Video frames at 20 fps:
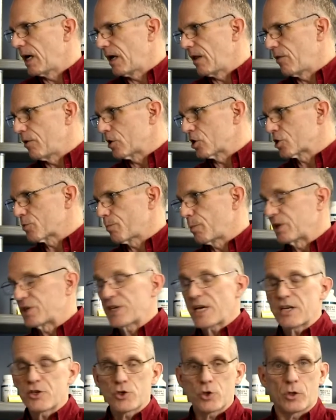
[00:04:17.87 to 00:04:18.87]
There's
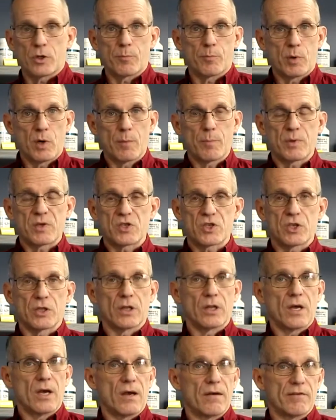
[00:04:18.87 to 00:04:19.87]
potential and purpose and
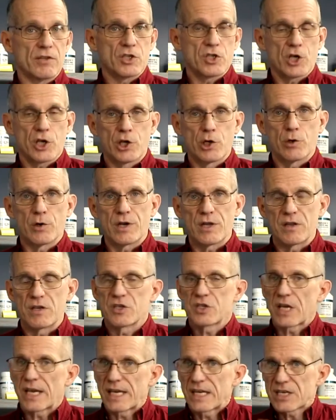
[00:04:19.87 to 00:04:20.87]
love and security,
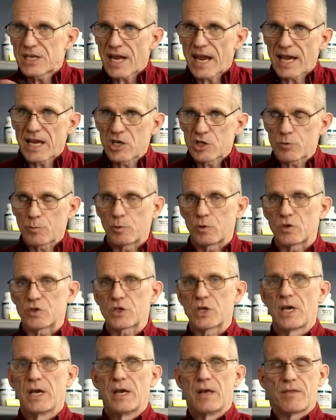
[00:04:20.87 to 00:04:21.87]
these
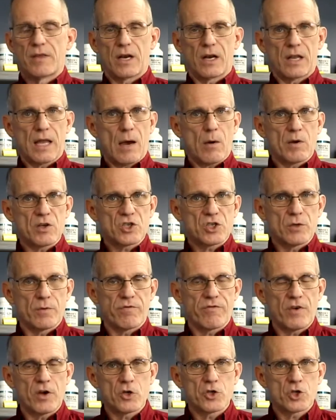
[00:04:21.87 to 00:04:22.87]
intangibles that allow us to
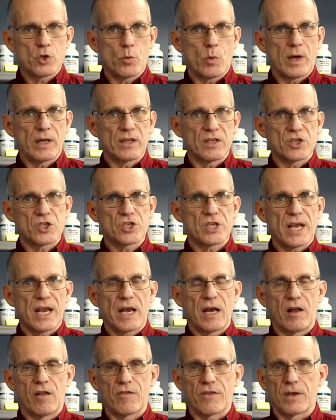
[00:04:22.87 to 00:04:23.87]
function well and stay
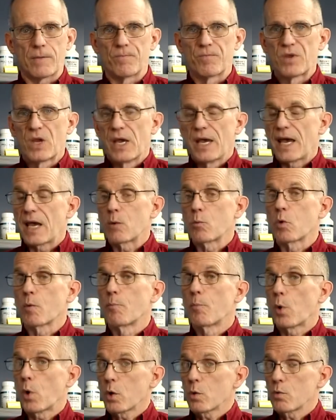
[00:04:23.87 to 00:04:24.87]
healthy. And we're
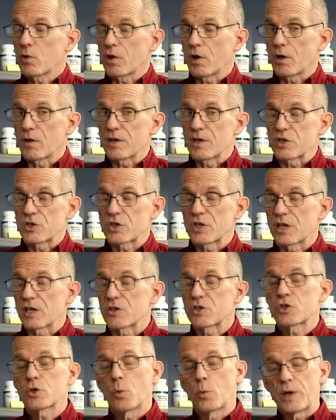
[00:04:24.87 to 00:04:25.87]
born with all these
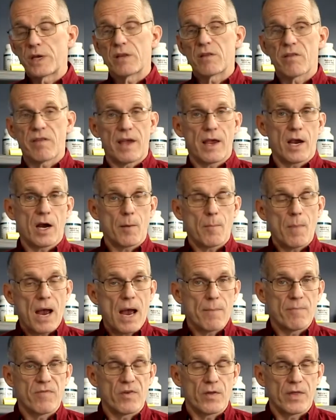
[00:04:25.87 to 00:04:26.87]
things, so we can thank our
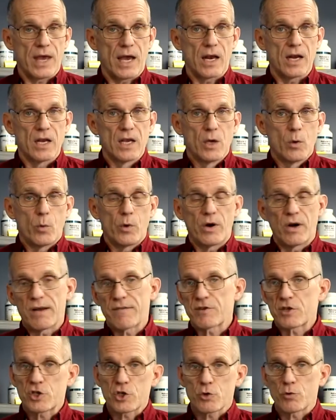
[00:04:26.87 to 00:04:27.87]
mom for that. We don't have
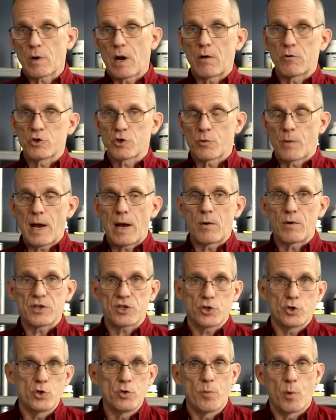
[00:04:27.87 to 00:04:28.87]
to scrounge around as a
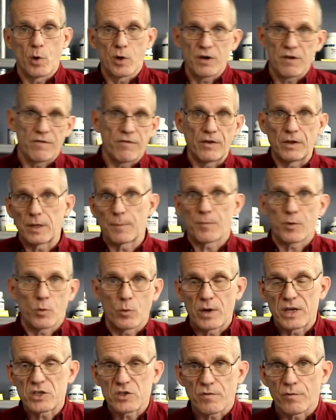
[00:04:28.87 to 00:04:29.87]
newborn to fill up the
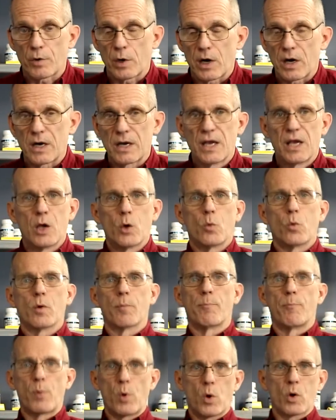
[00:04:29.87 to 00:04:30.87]
reservoir. We're
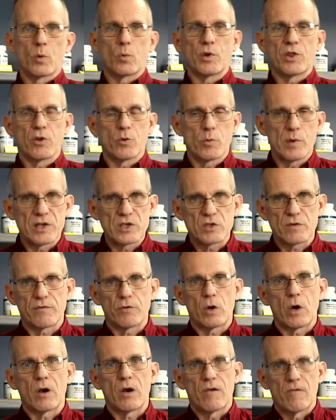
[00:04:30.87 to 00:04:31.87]
born with the
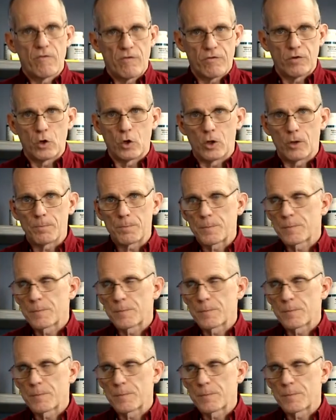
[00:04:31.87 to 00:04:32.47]
reservoir full.